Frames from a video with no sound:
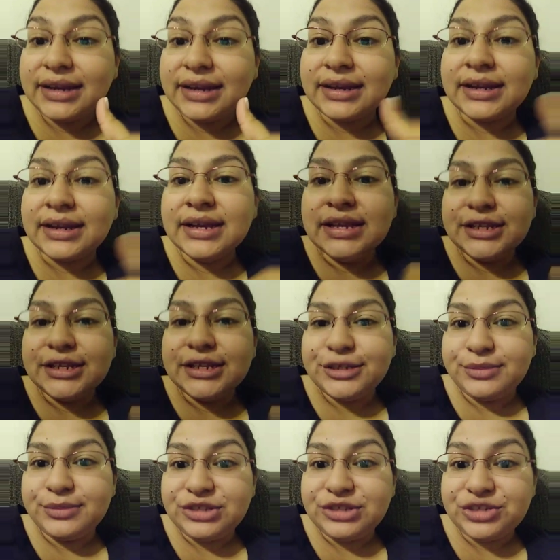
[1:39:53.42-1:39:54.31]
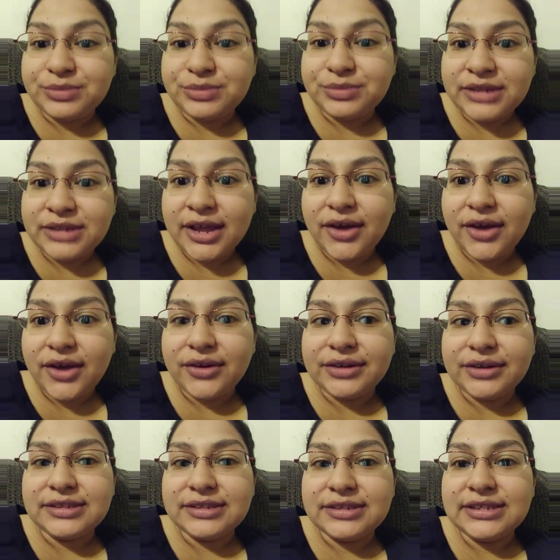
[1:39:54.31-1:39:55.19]
and to be shipped out,
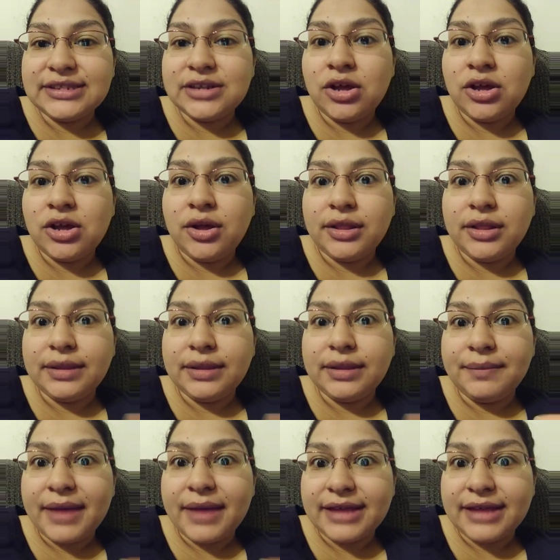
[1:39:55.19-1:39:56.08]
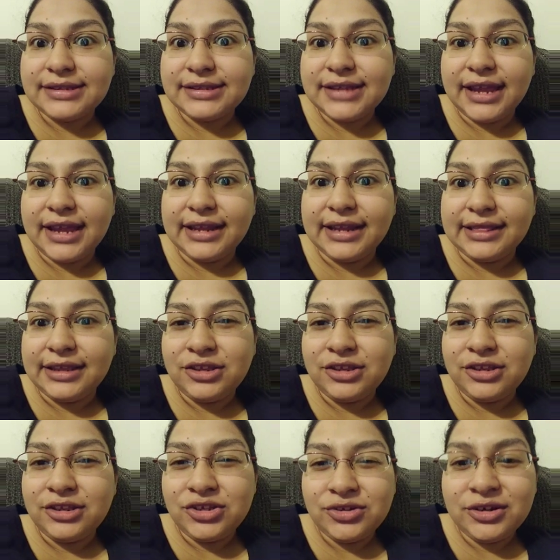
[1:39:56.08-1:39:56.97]
it wasn't all in mass kind of
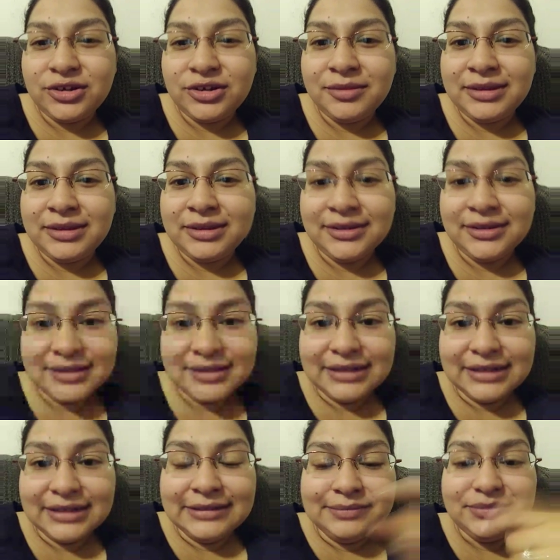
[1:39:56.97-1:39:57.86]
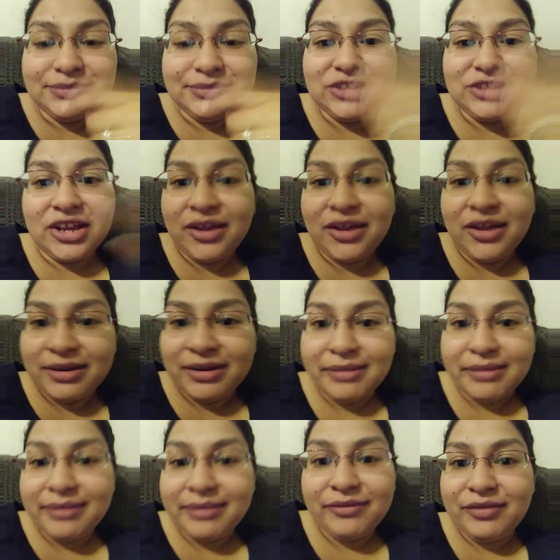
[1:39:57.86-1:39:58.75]
thing. Do you know what I mean? Do y'all get what I'm
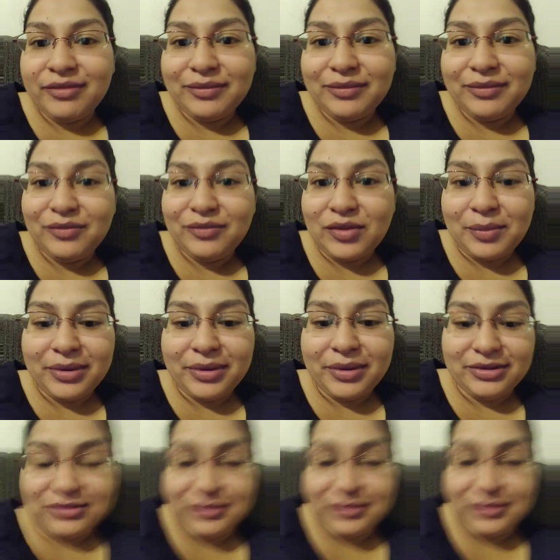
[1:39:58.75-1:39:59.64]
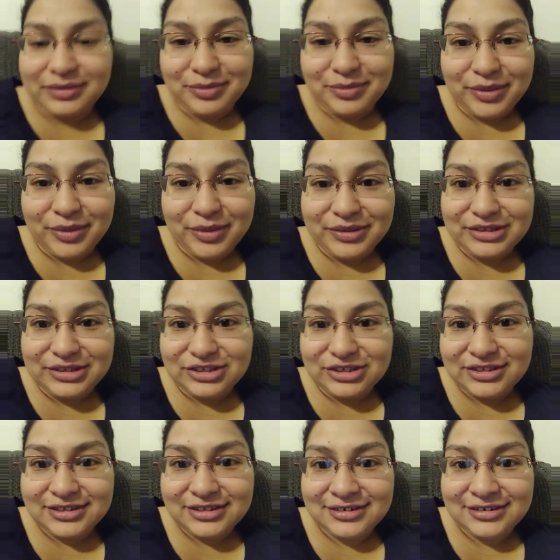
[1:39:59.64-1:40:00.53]
coming from? Y'all probably don't. I'm probably
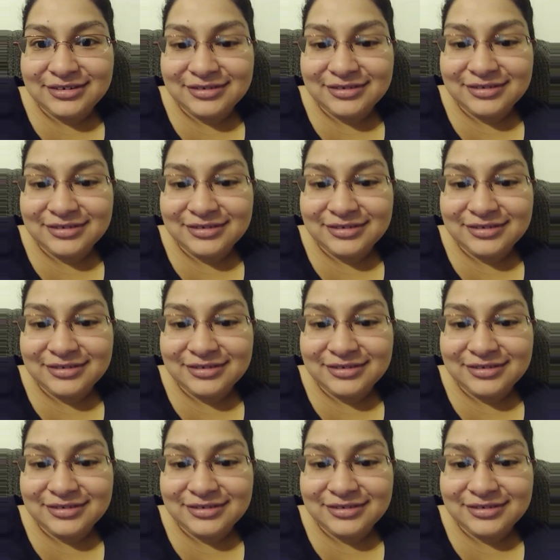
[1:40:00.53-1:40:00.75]
just